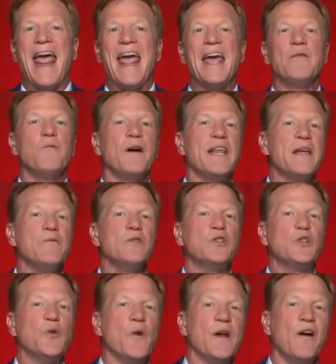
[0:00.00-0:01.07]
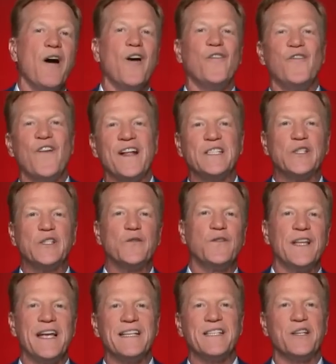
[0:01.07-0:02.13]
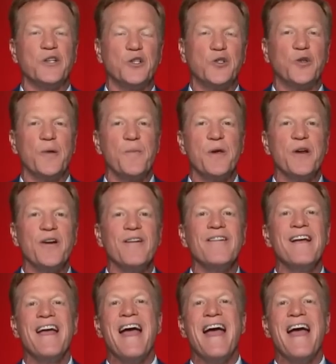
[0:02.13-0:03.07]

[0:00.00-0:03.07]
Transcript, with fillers: and what he was doing offensively as a distributor,